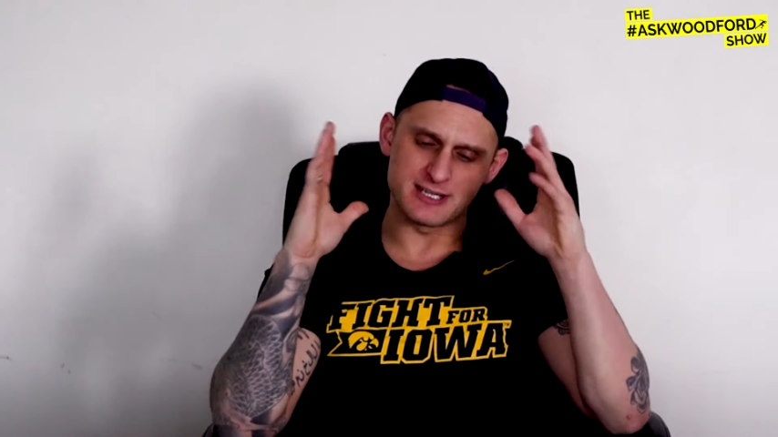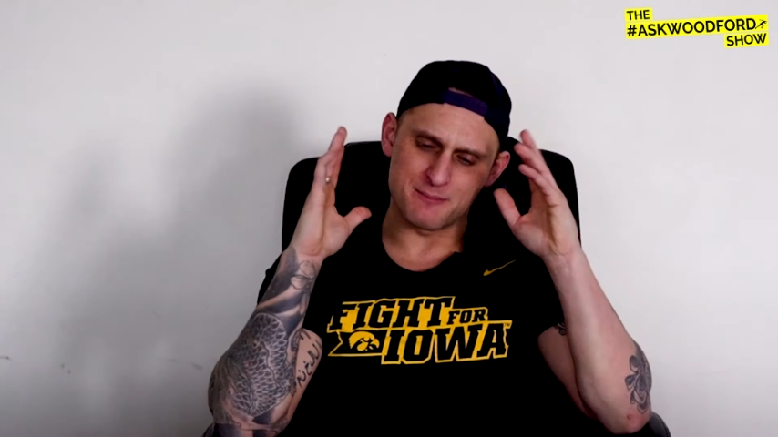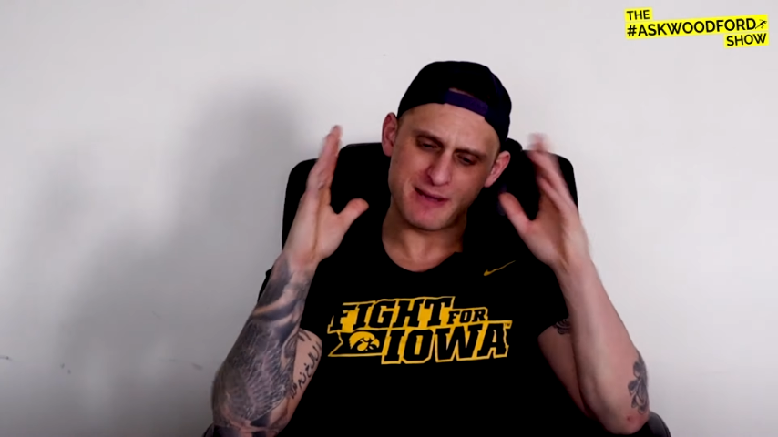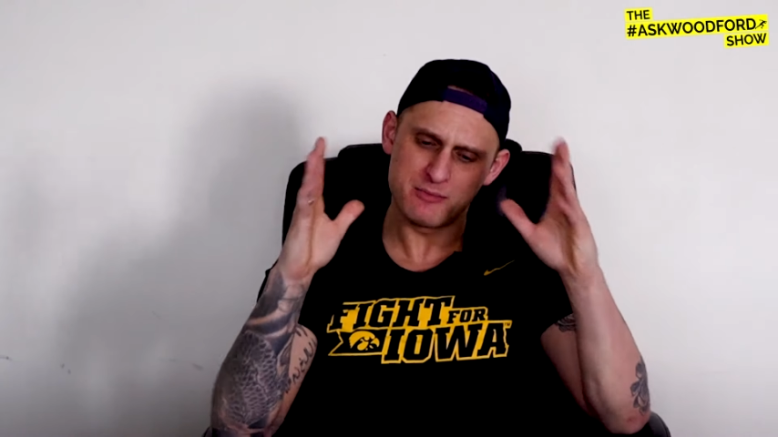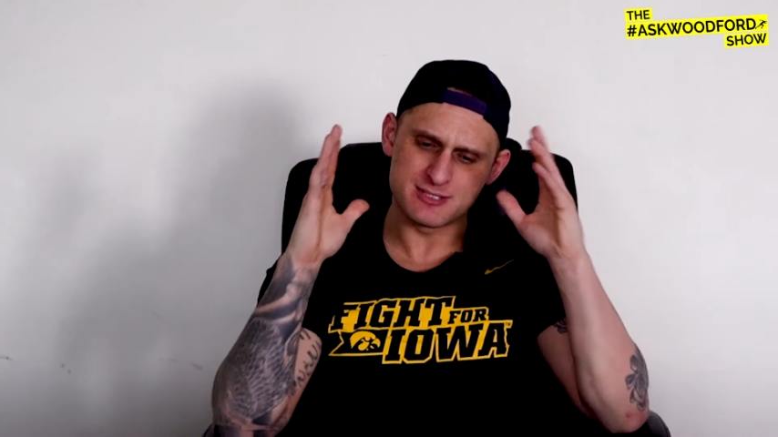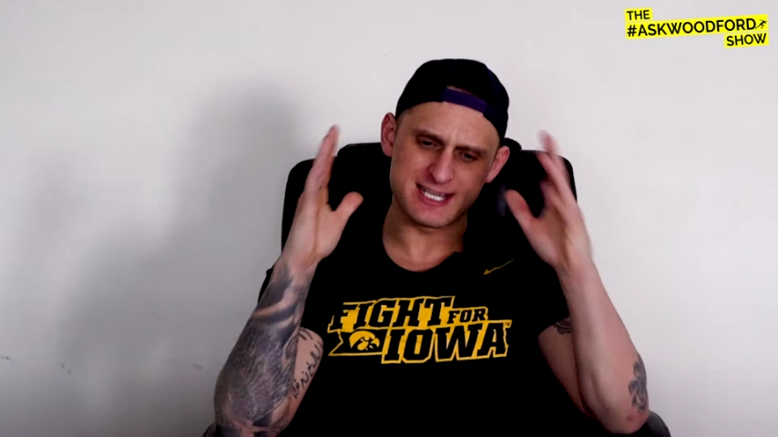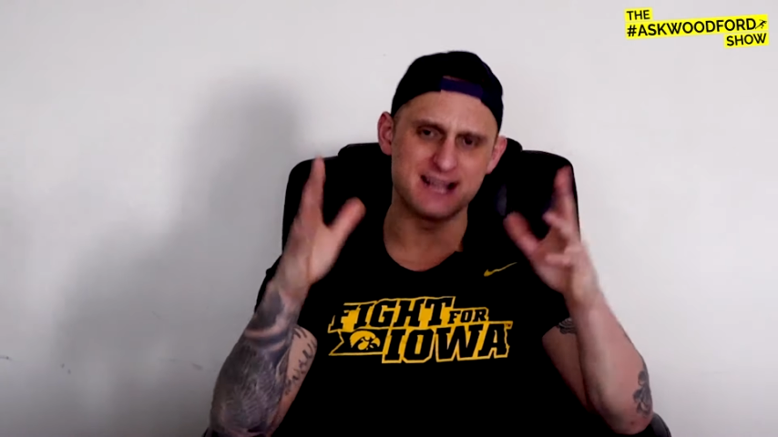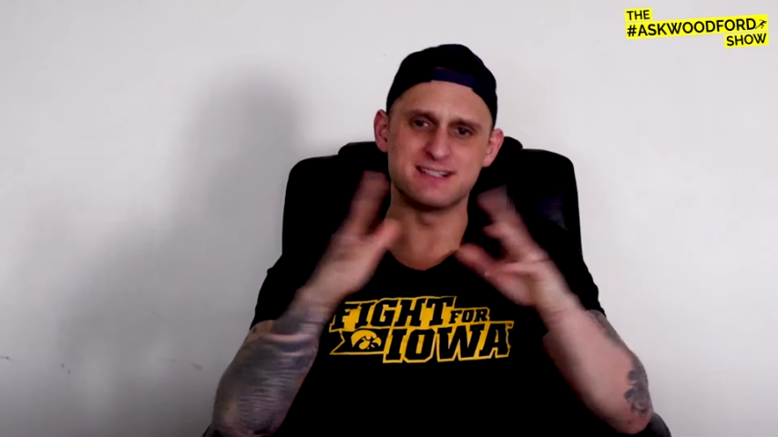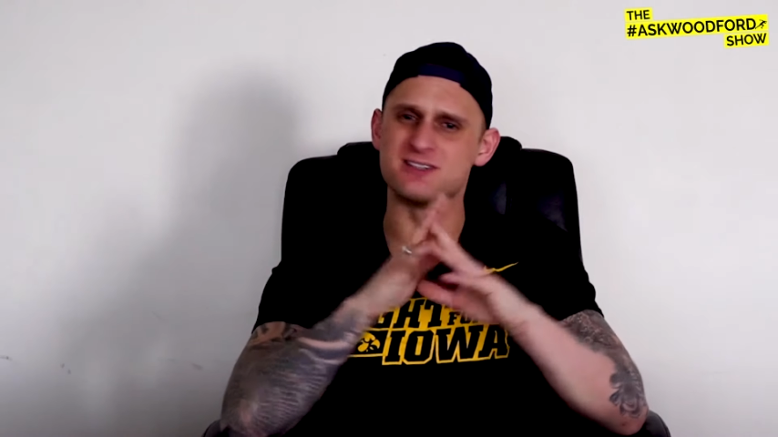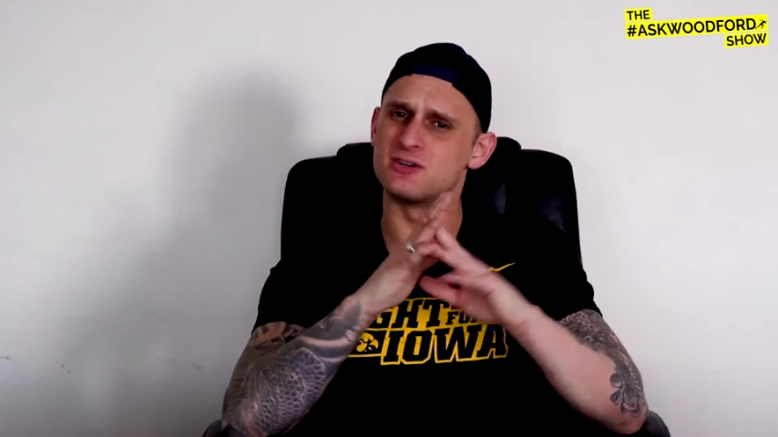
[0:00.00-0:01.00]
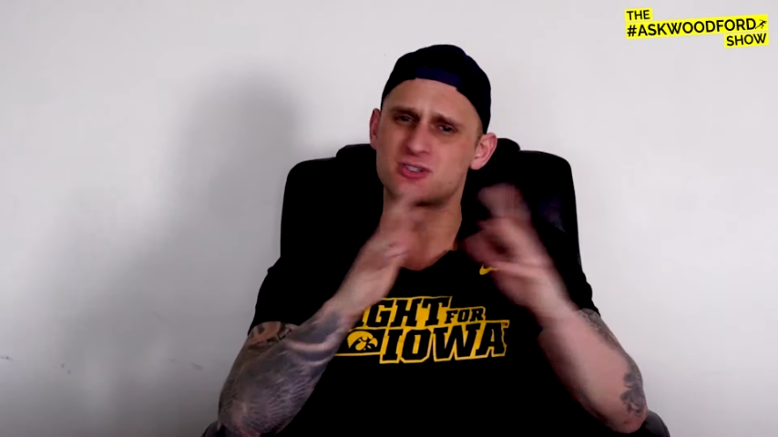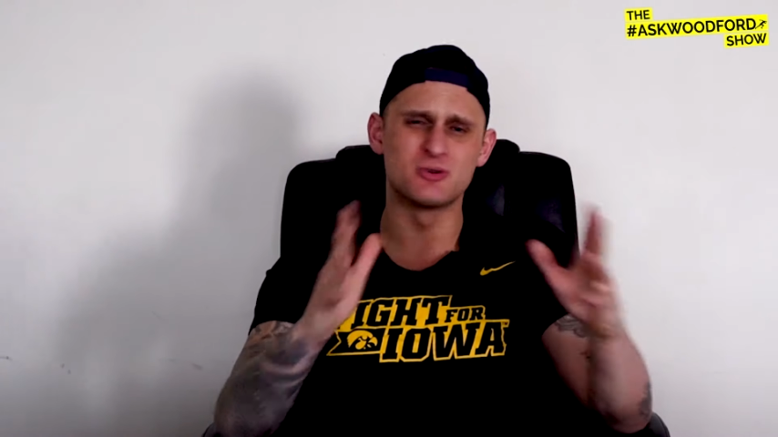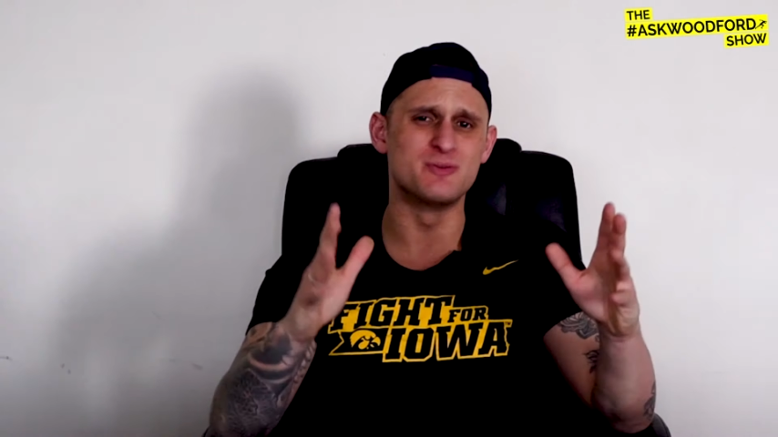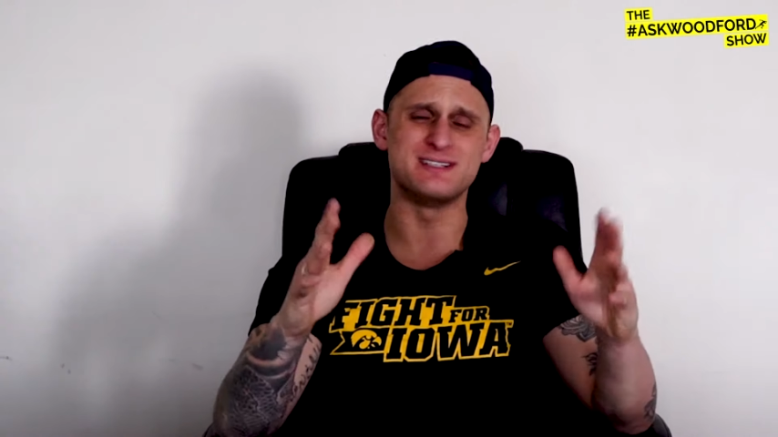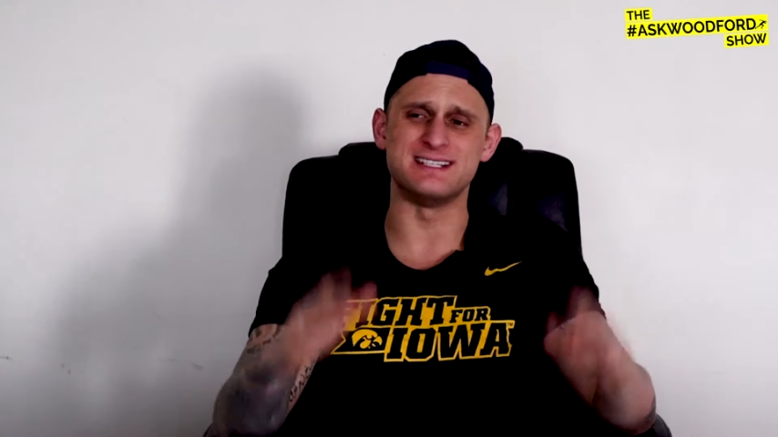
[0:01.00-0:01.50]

that people say that's not true in this